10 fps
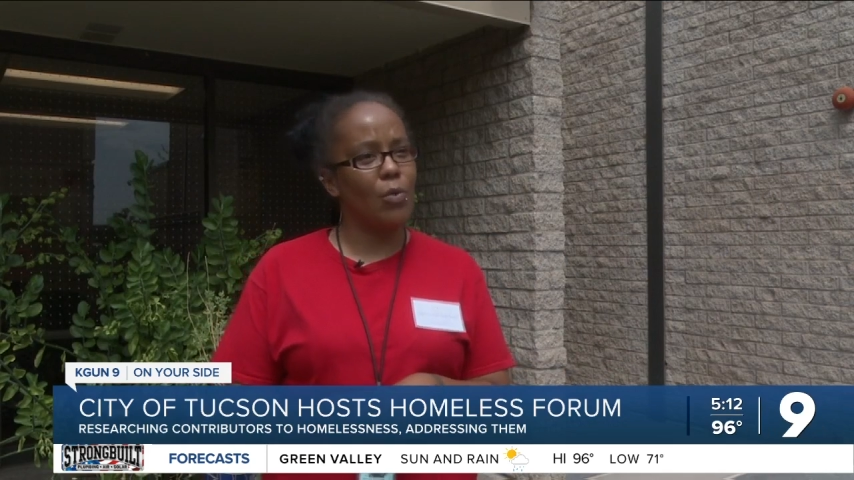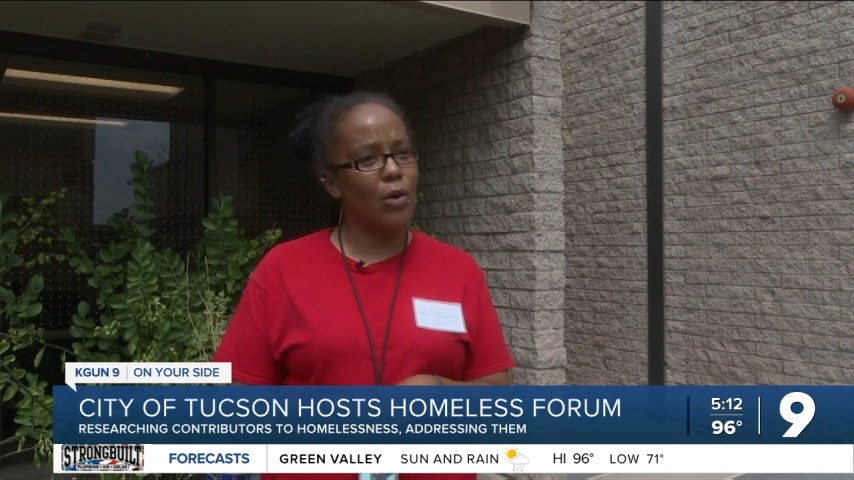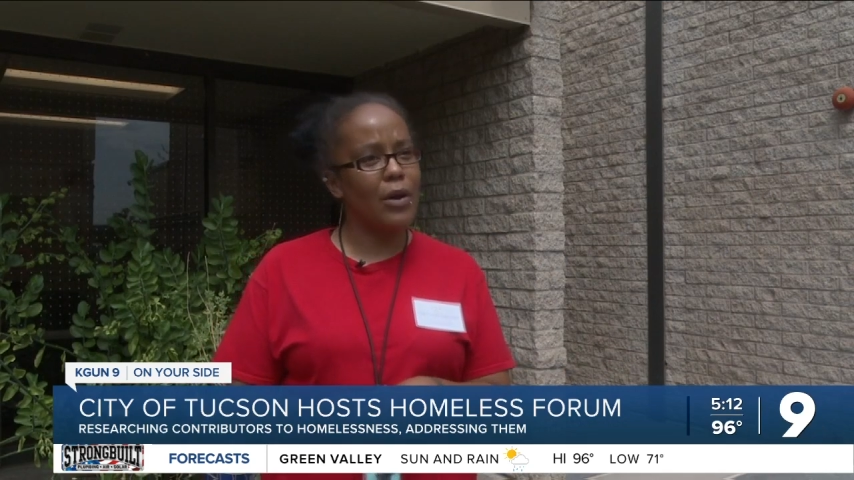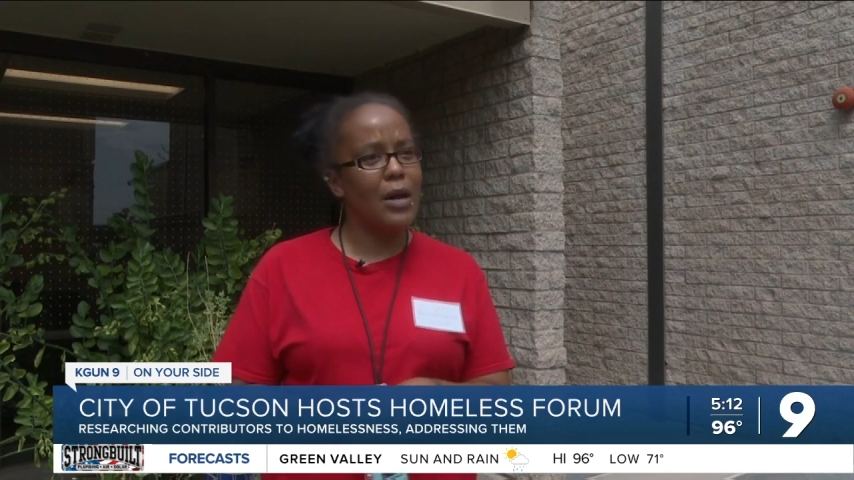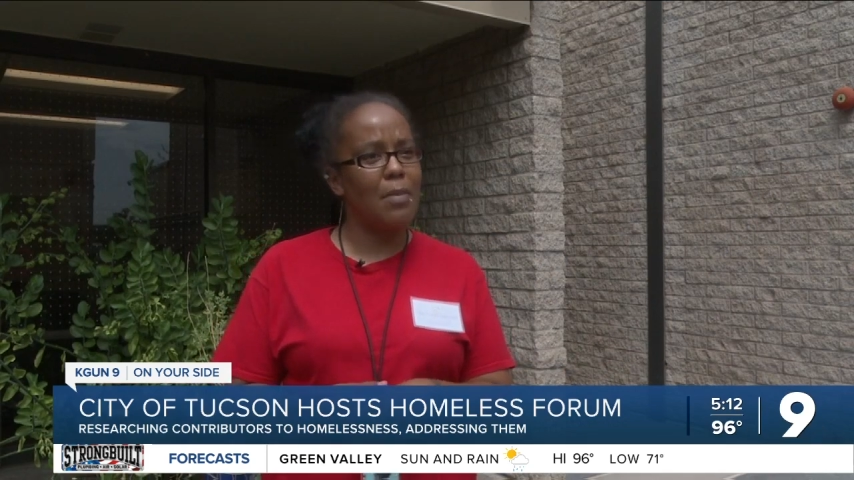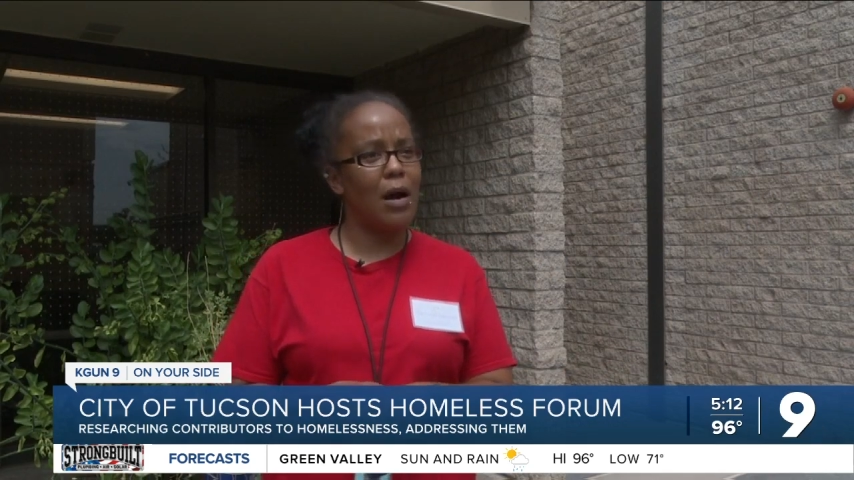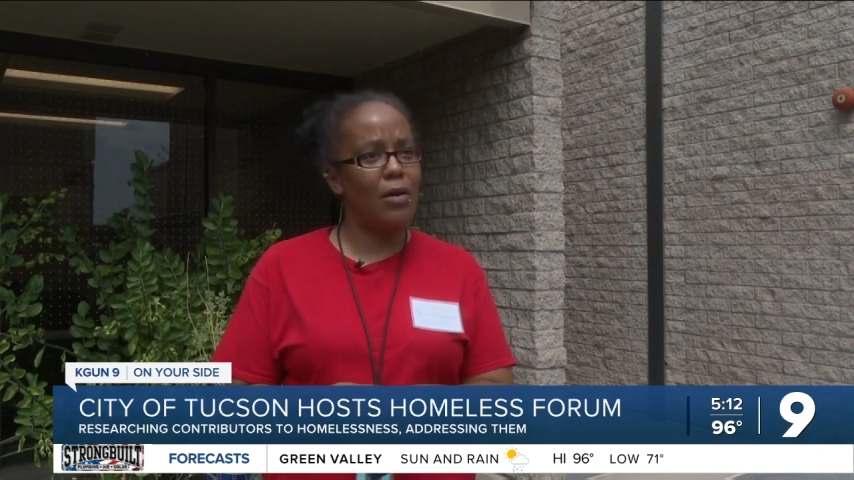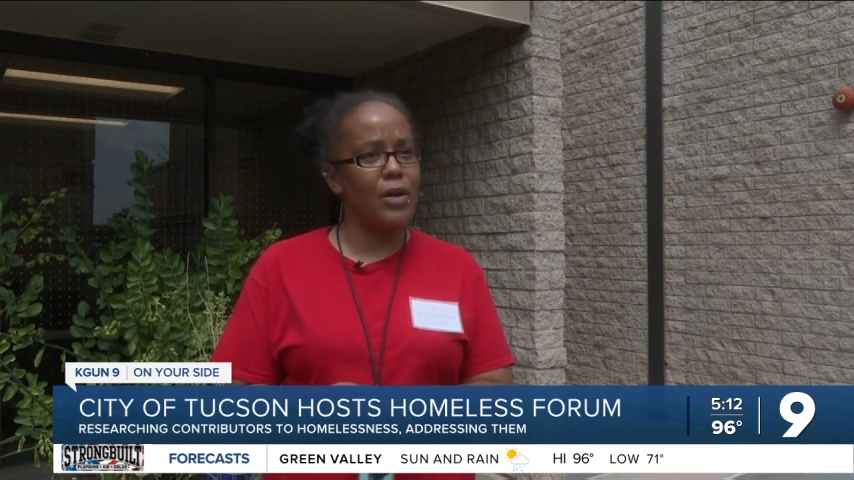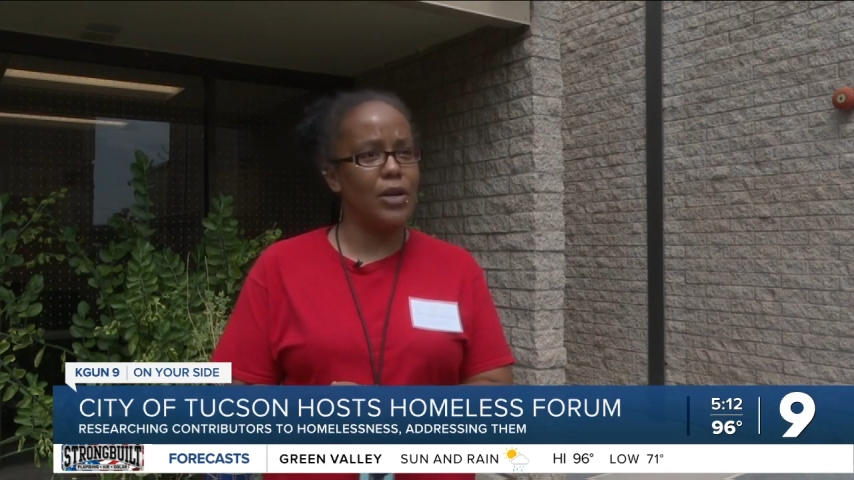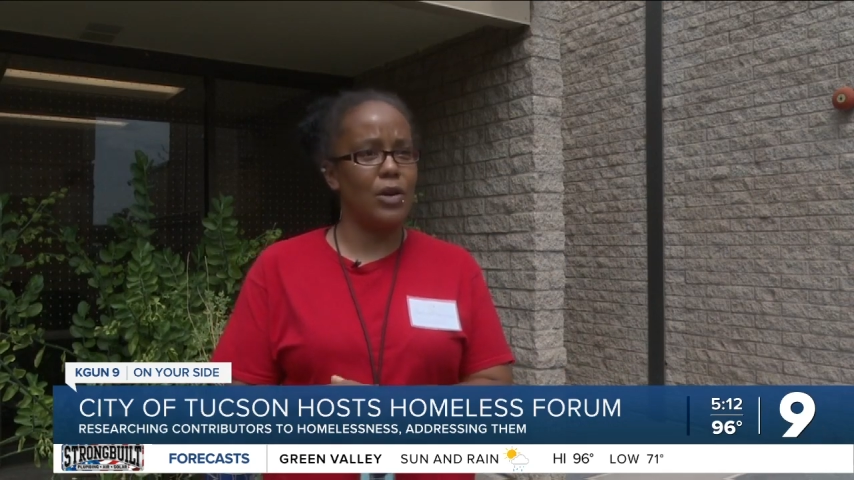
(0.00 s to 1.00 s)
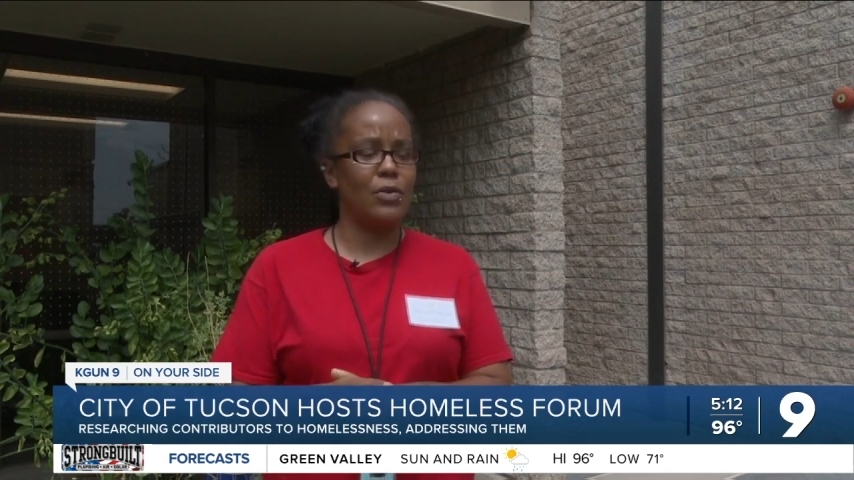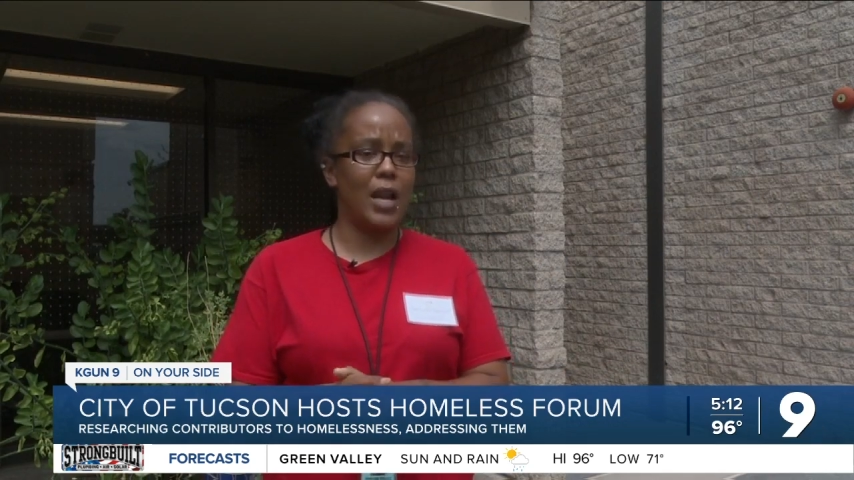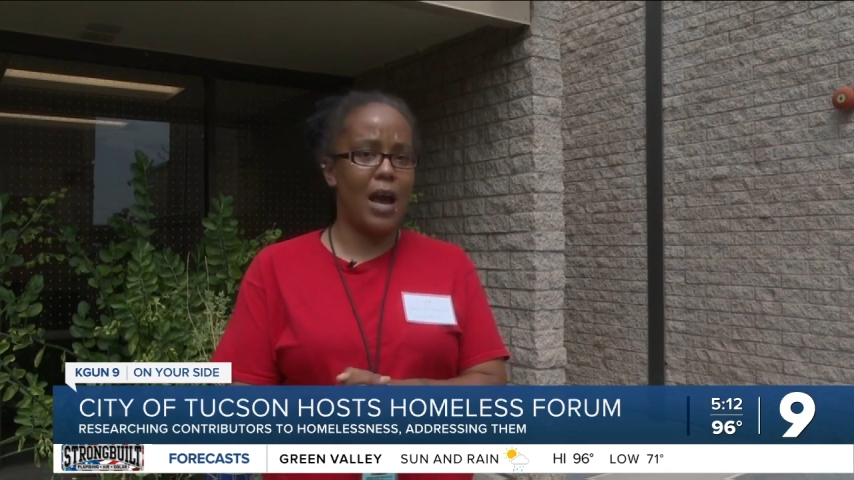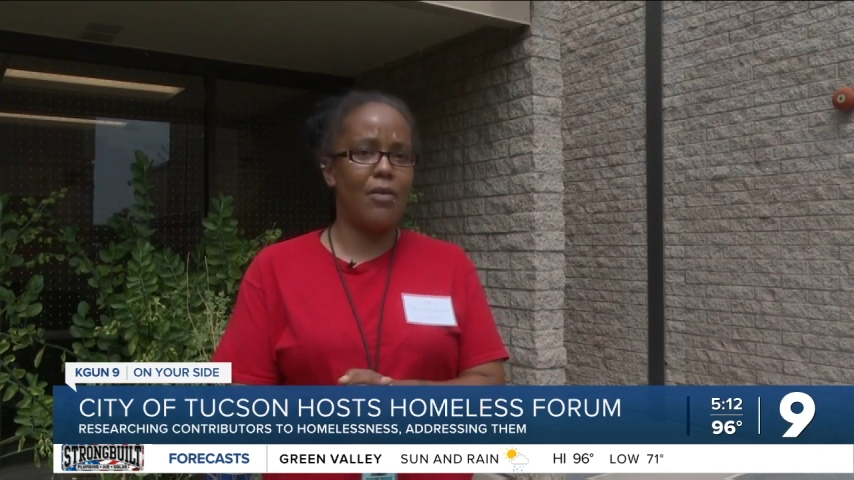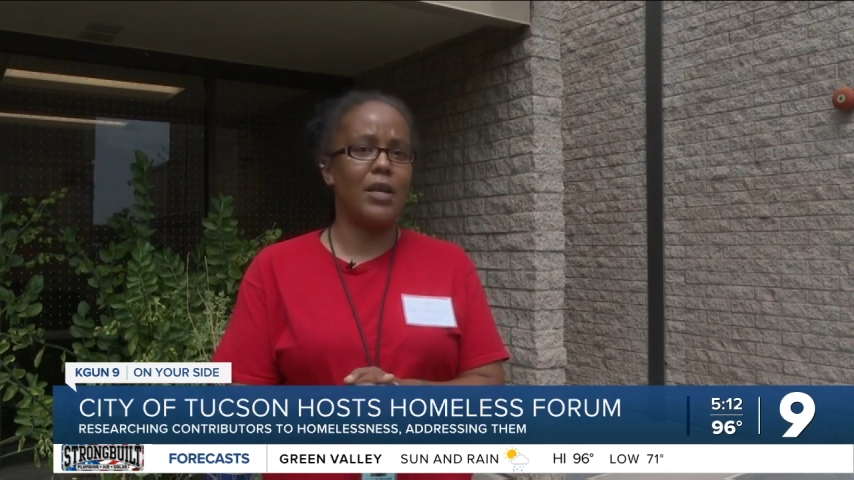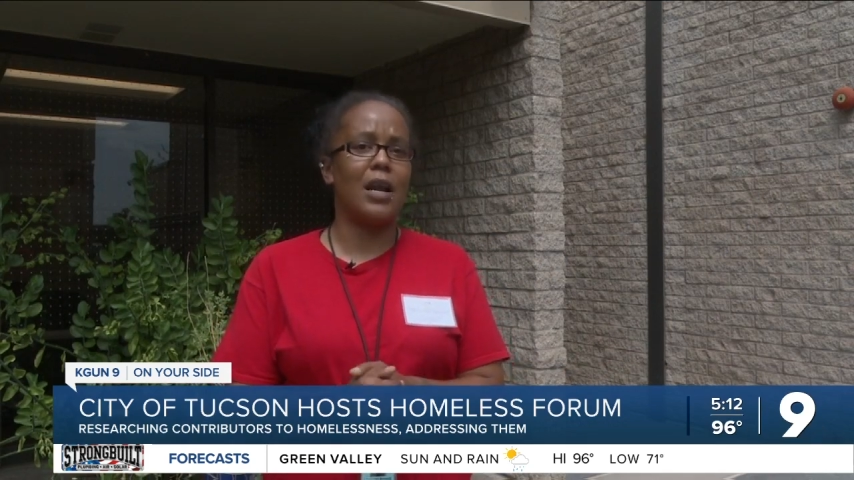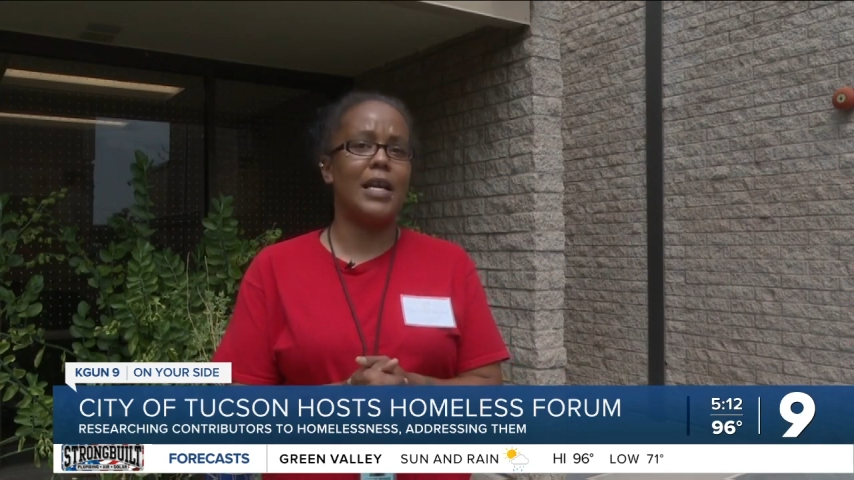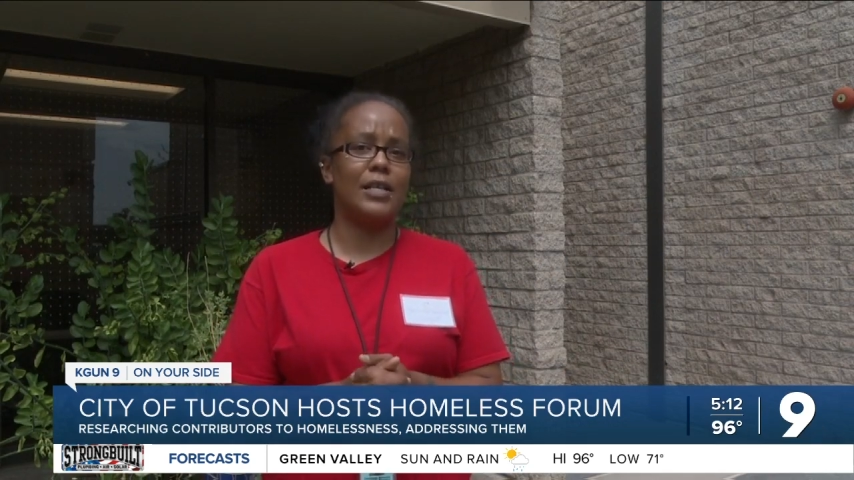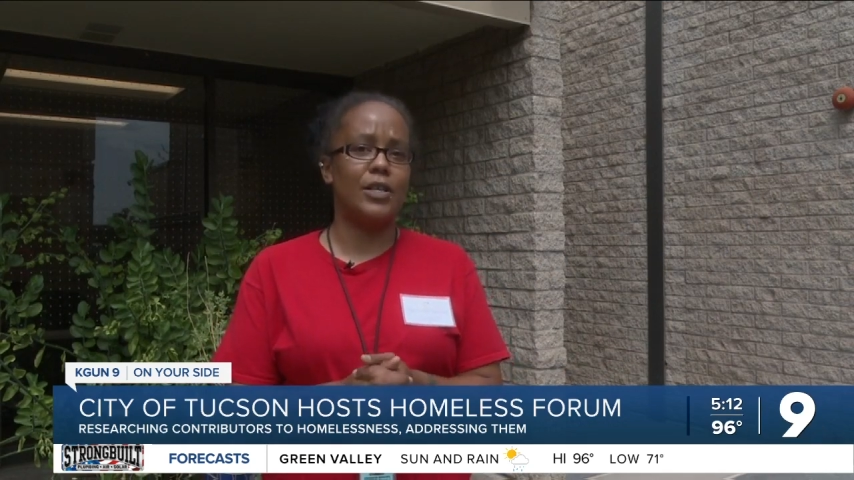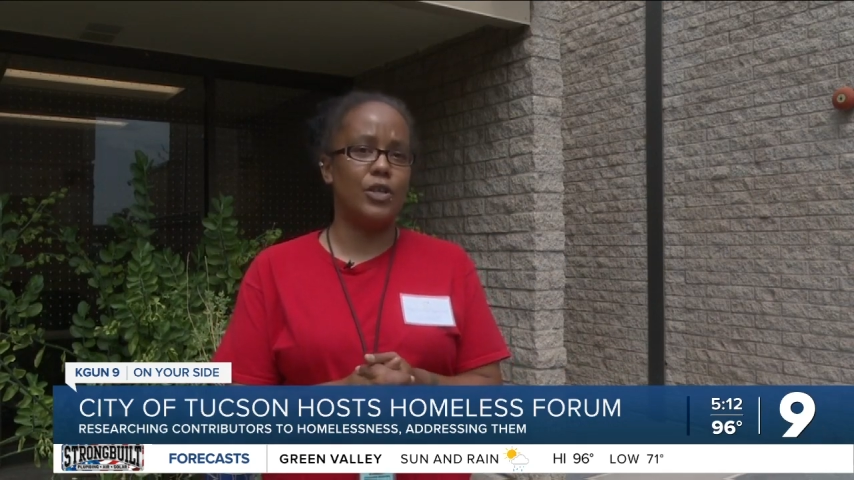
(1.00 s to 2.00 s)
worry about, you know, now that
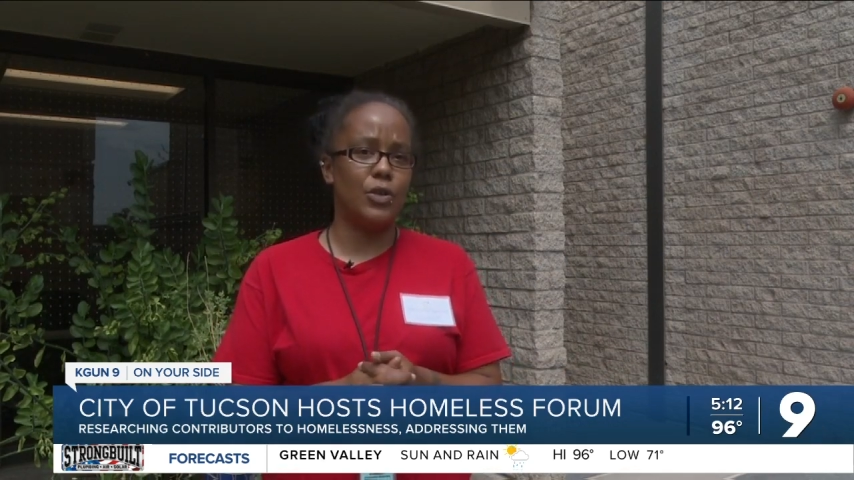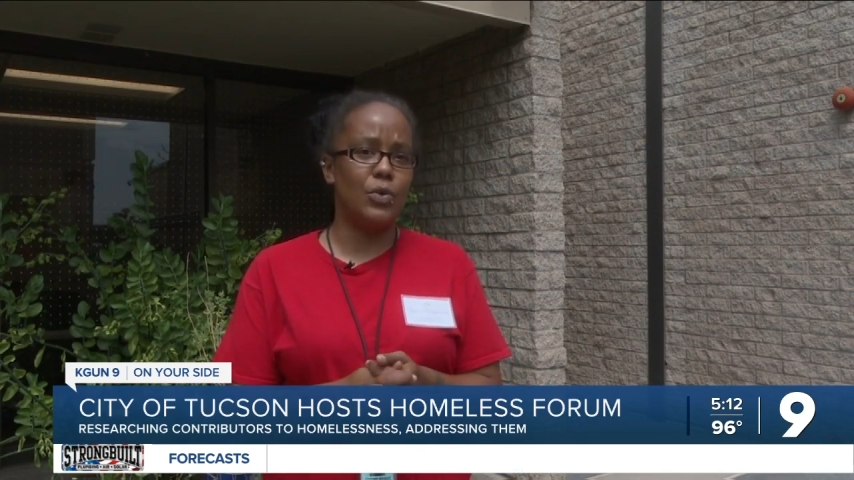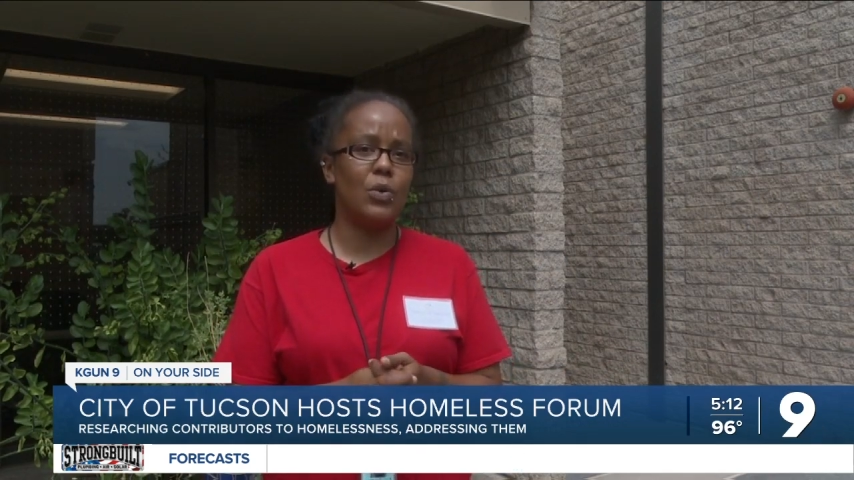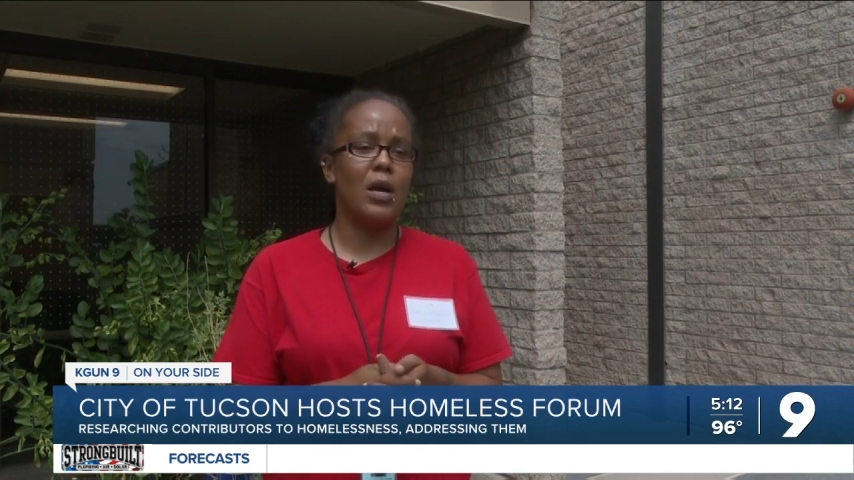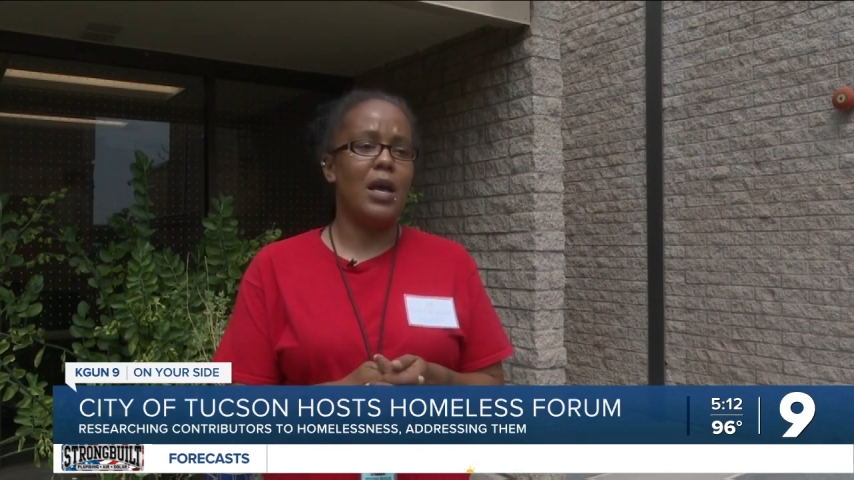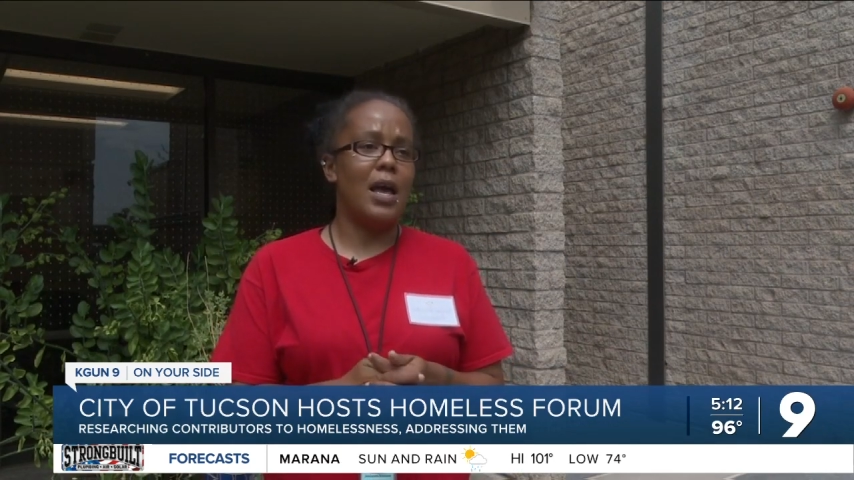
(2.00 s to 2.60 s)
I do